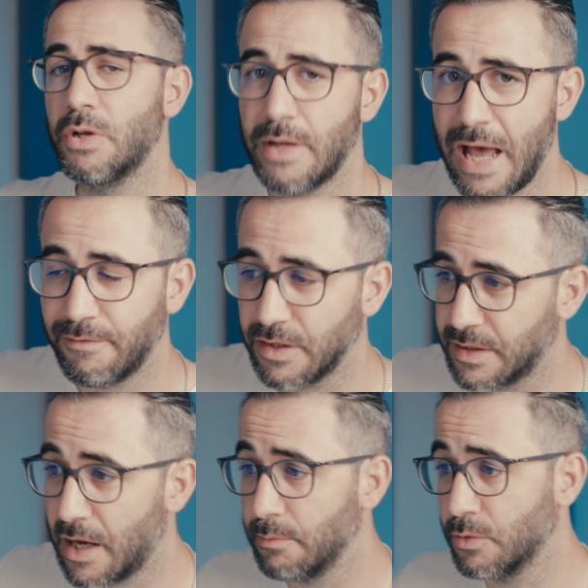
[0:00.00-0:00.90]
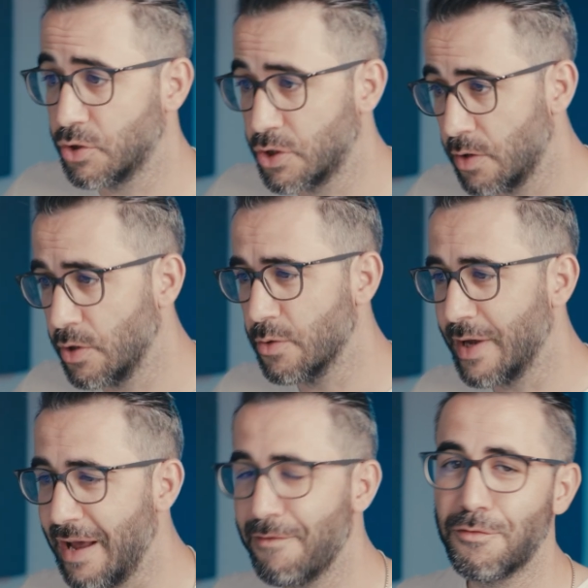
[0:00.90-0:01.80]
not have the time to show
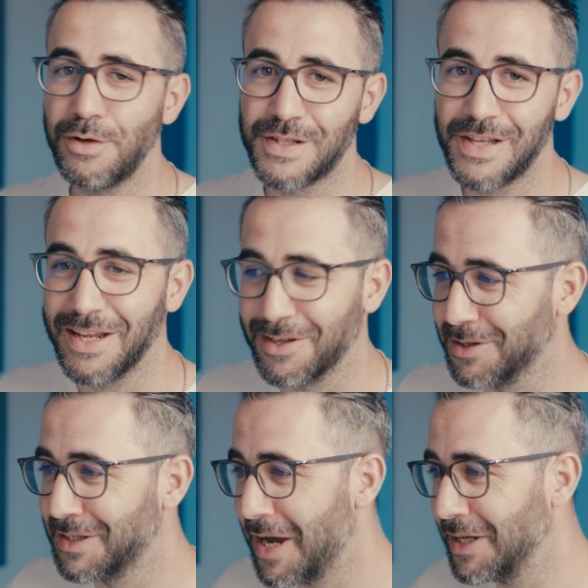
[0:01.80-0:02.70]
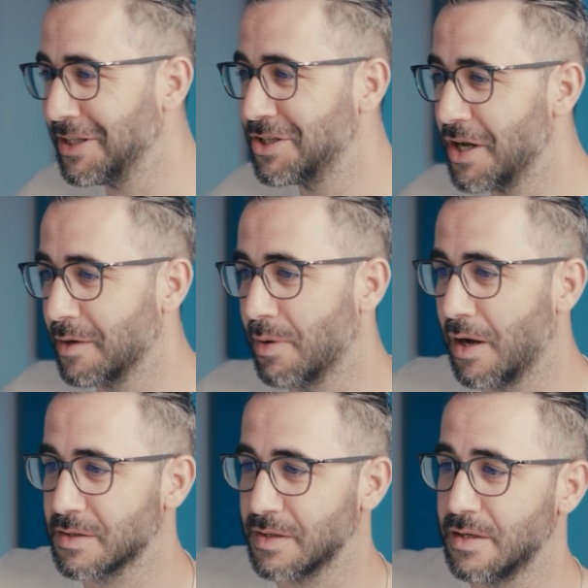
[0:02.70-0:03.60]
you every single tiny
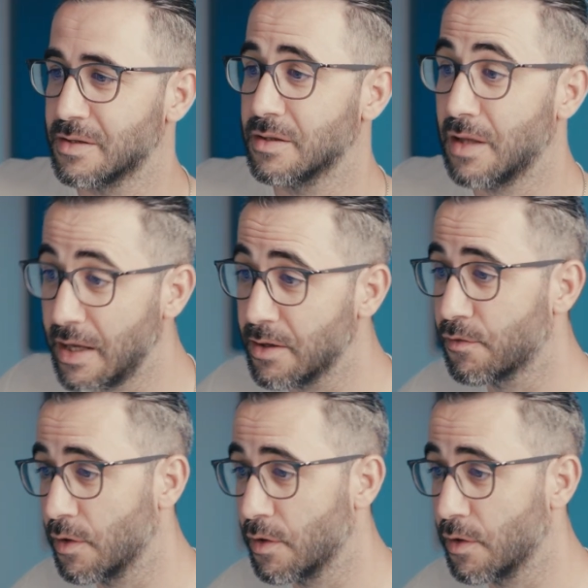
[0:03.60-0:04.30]
checkbox and slider